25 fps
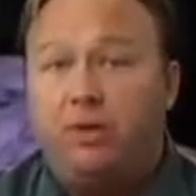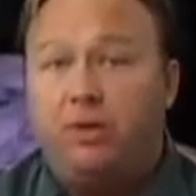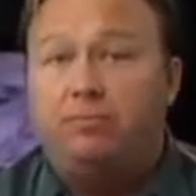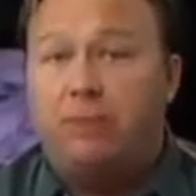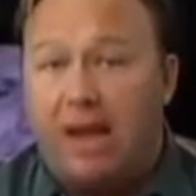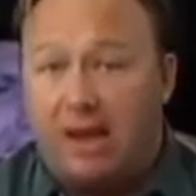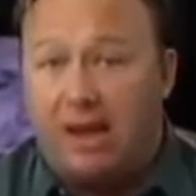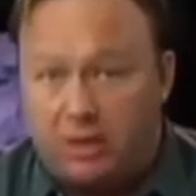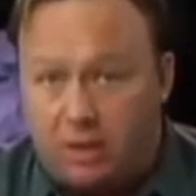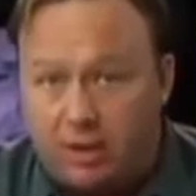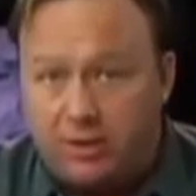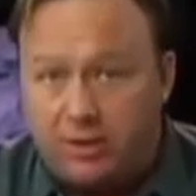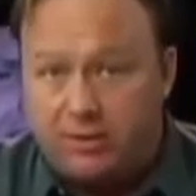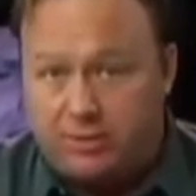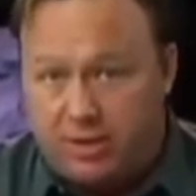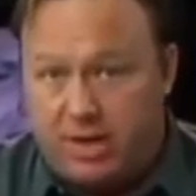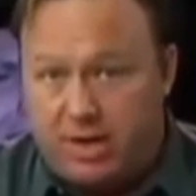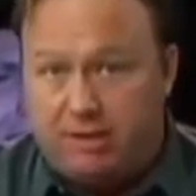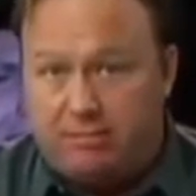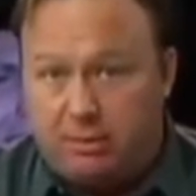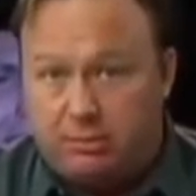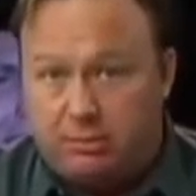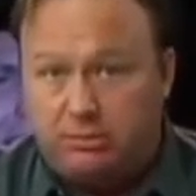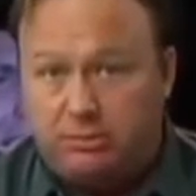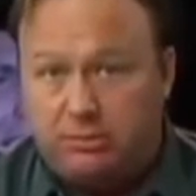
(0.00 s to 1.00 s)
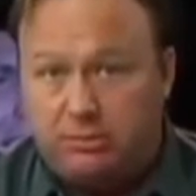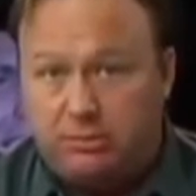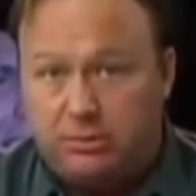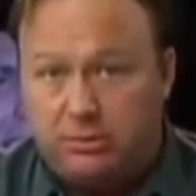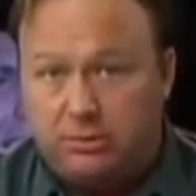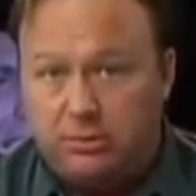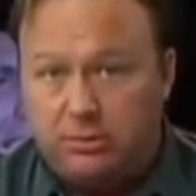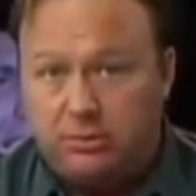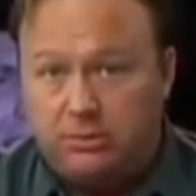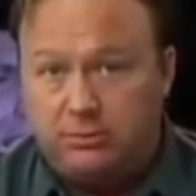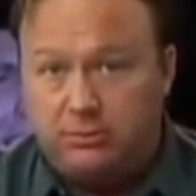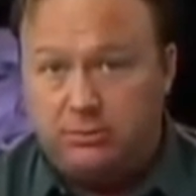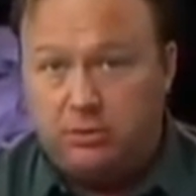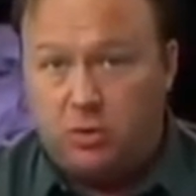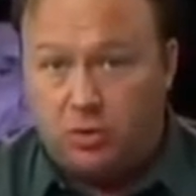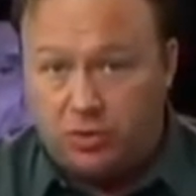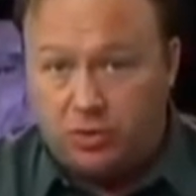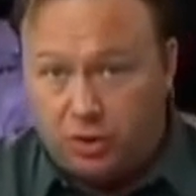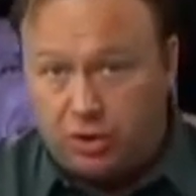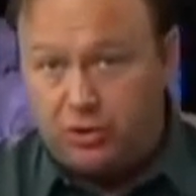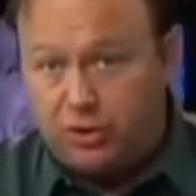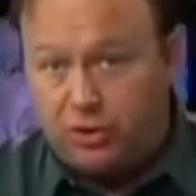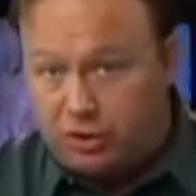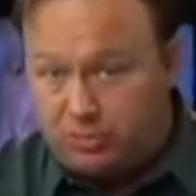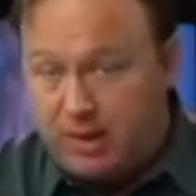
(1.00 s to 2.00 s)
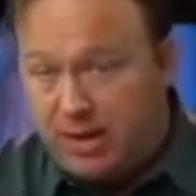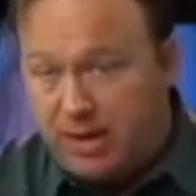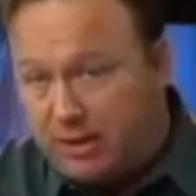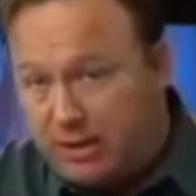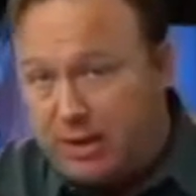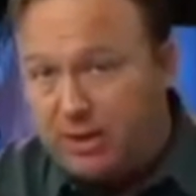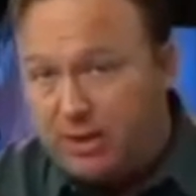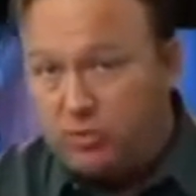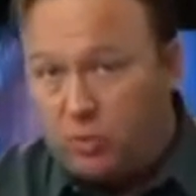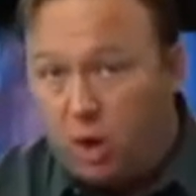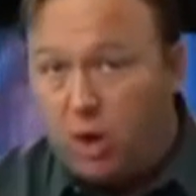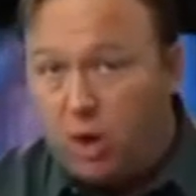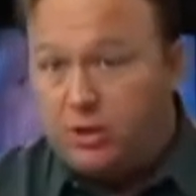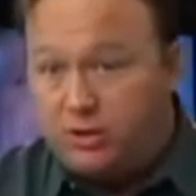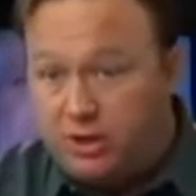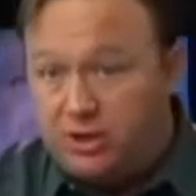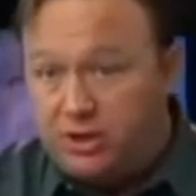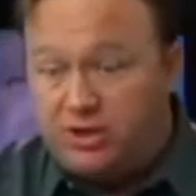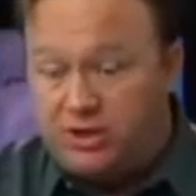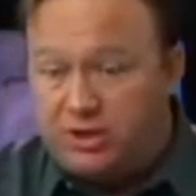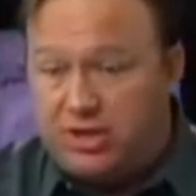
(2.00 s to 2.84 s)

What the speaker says: food back on your table. Of course, it'll just make things worse.